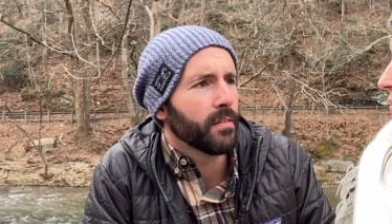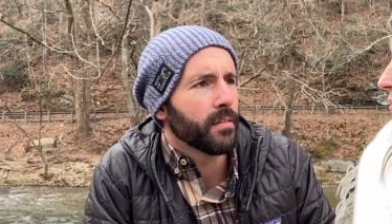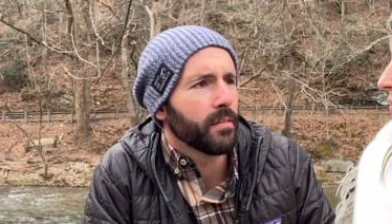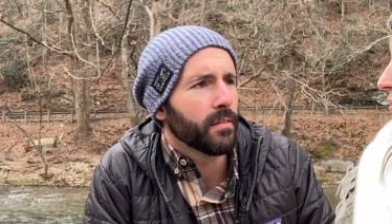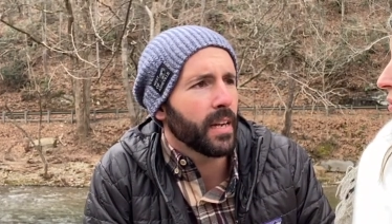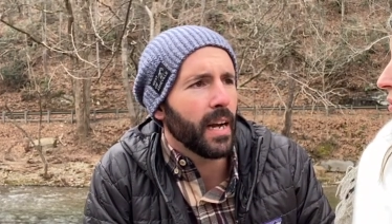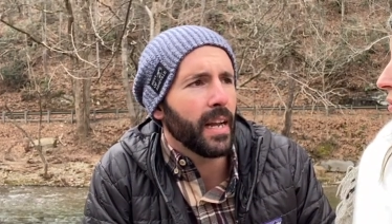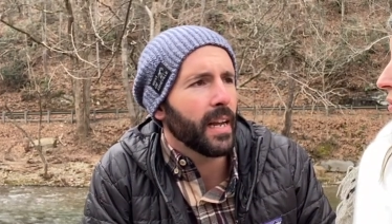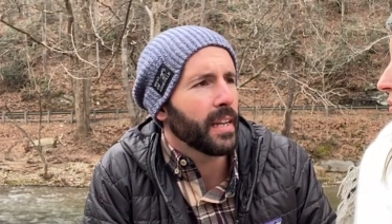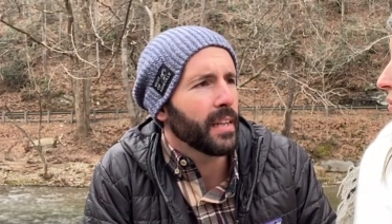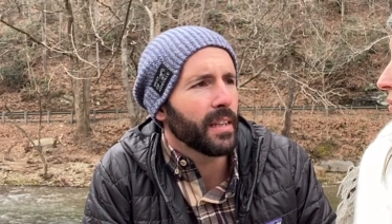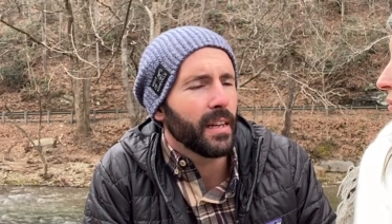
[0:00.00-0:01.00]

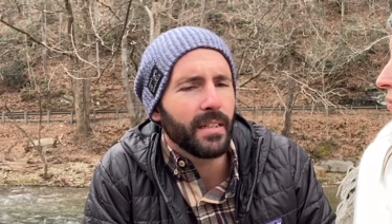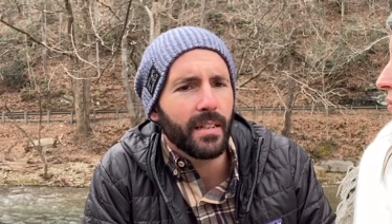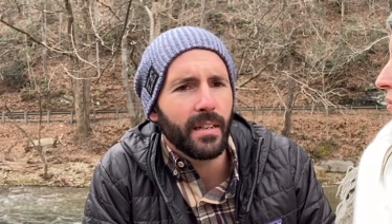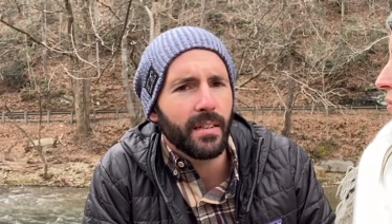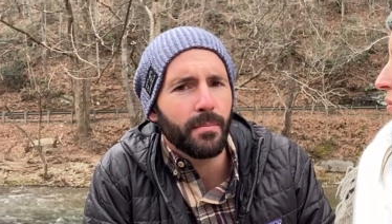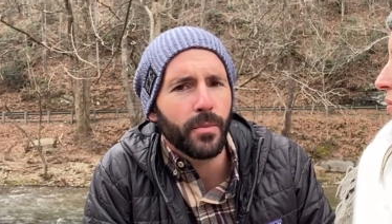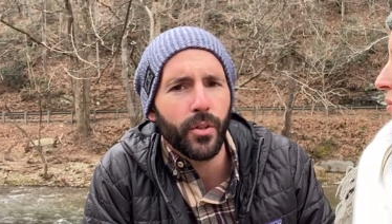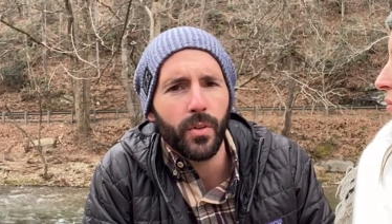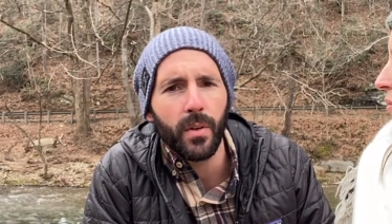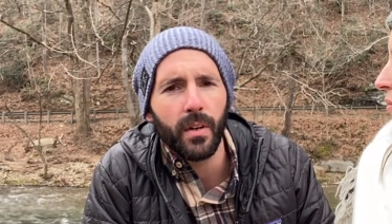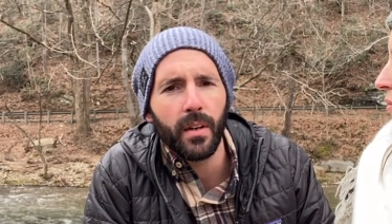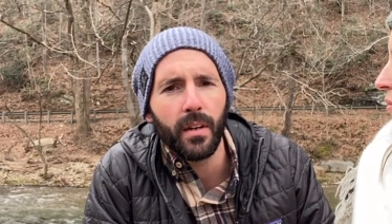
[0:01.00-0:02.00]
kayaking lessons, I'm
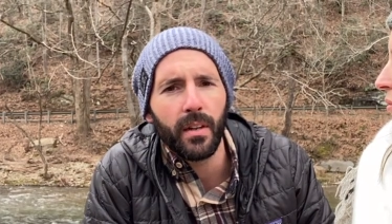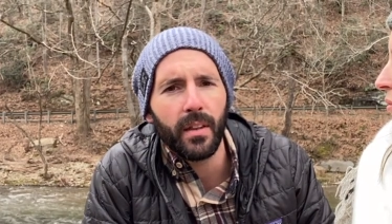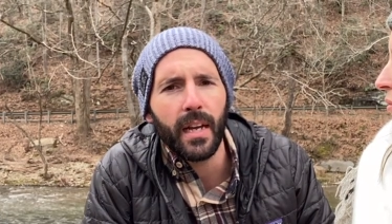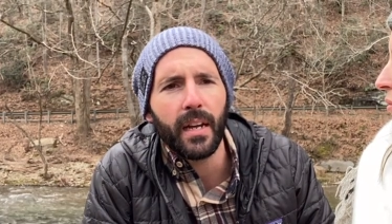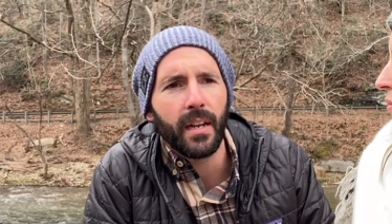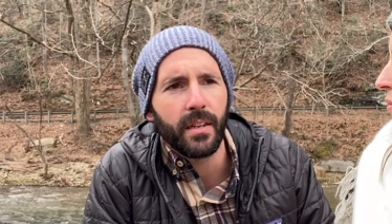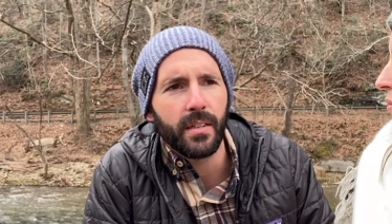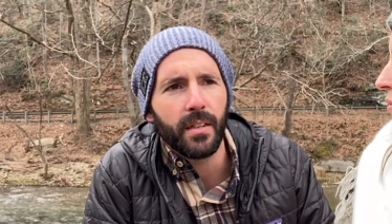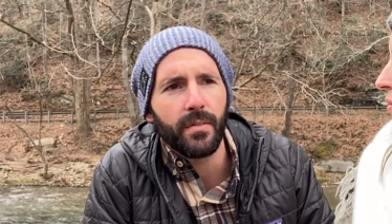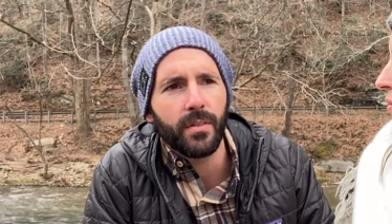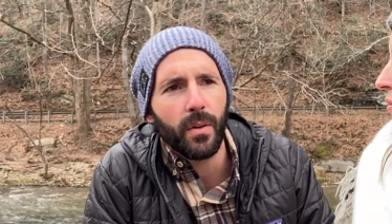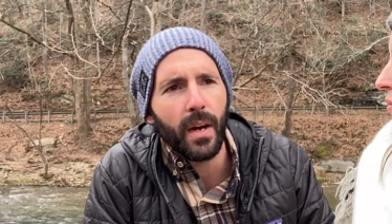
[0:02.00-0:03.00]
sure, that kind of
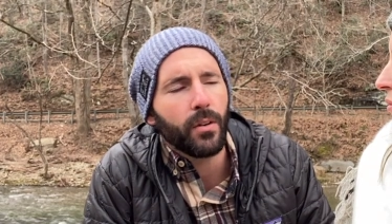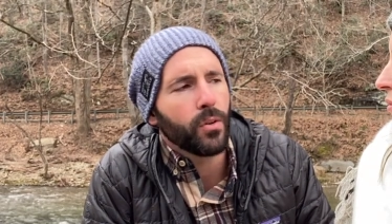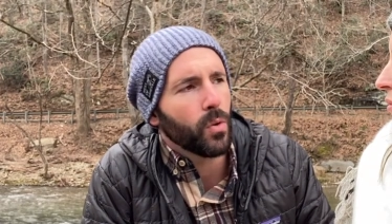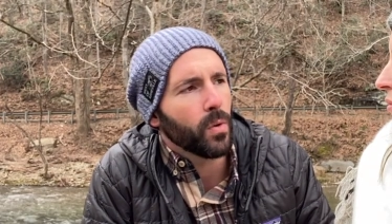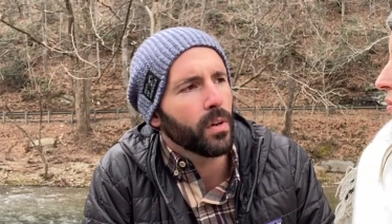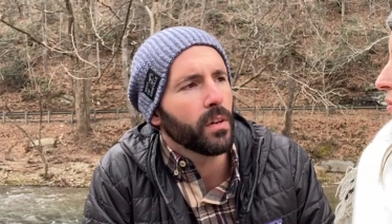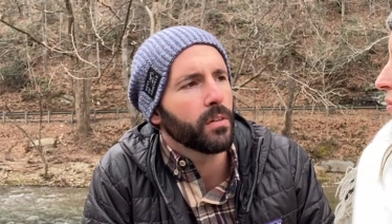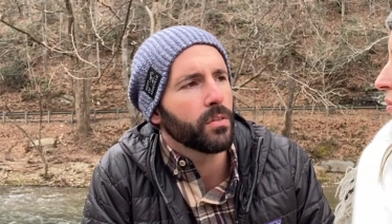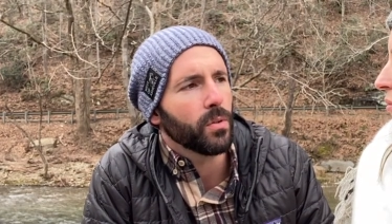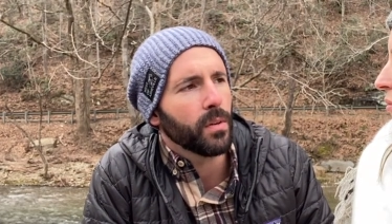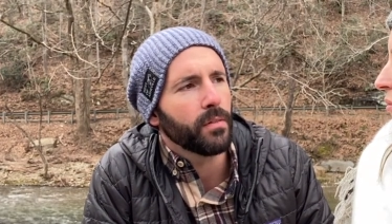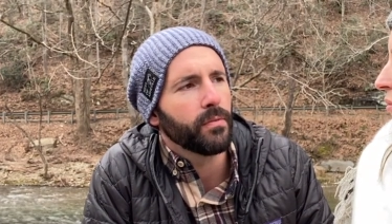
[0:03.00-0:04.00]
stuff. So outdoor sort of